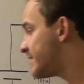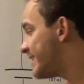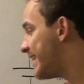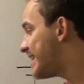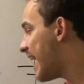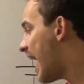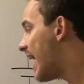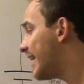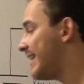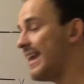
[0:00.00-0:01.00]
to get
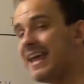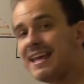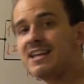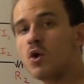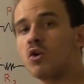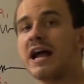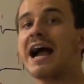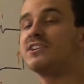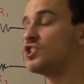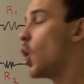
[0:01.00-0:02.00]
I in or
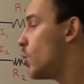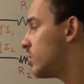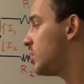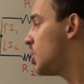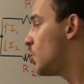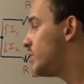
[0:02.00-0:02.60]
I total,